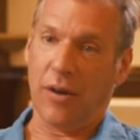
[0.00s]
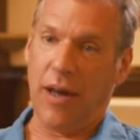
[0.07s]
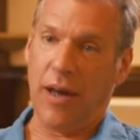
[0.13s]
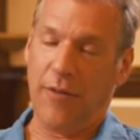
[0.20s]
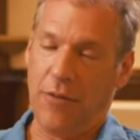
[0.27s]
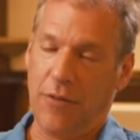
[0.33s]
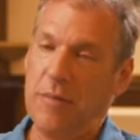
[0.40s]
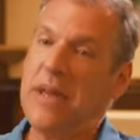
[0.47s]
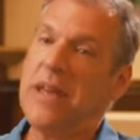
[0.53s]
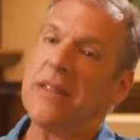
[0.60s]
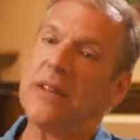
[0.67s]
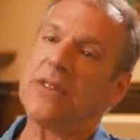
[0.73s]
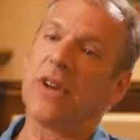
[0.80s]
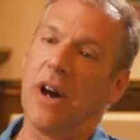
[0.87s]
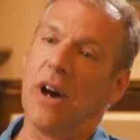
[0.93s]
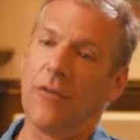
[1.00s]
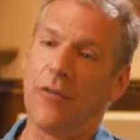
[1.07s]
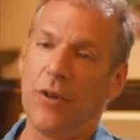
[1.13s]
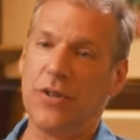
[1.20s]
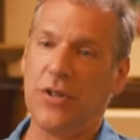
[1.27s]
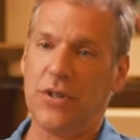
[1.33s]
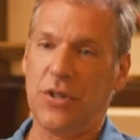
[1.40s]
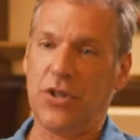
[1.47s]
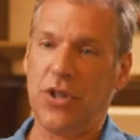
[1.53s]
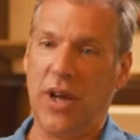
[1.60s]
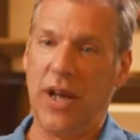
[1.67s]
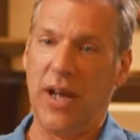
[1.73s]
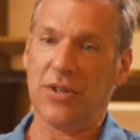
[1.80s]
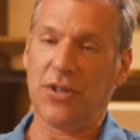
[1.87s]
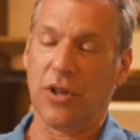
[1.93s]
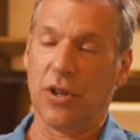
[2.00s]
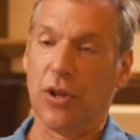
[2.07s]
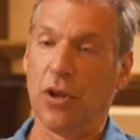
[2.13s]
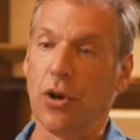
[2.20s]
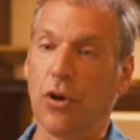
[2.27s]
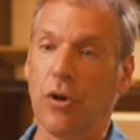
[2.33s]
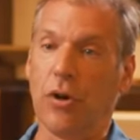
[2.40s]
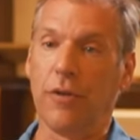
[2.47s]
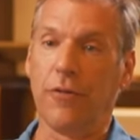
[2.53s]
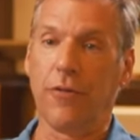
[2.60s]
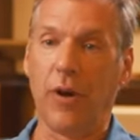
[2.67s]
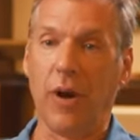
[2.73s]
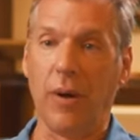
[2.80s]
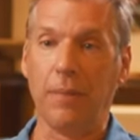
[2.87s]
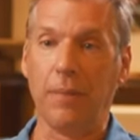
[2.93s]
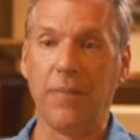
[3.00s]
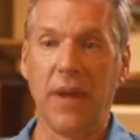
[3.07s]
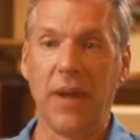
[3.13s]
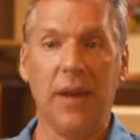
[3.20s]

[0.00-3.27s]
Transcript: And for me, this conference is a chance to learn from